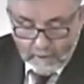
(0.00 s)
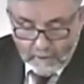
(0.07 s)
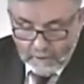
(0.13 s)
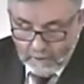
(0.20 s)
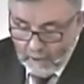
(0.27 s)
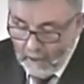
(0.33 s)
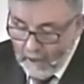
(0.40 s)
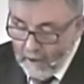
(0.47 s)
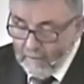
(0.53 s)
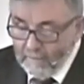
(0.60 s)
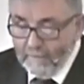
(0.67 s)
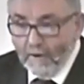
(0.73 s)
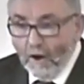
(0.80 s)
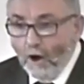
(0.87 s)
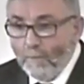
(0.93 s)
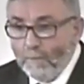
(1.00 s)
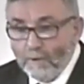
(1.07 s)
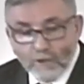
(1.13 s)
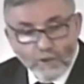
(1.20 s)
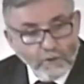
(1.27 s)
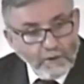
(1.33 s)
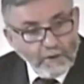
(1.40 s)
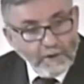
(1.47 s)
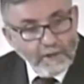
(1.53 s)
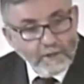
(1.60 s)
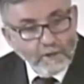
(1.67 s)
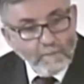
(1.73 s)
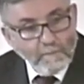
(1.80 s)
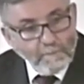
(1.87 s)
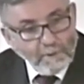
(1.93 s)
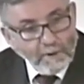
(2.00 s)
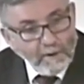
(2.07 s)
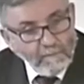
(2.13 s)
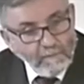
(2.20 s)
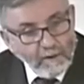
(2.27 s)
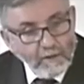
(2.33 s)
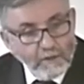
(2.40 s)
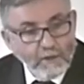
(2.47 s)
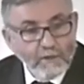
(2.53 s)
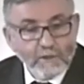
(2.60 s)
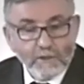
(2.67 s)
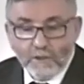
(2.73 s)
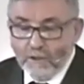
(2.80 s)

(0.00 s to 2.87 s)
to have opportunities and privileges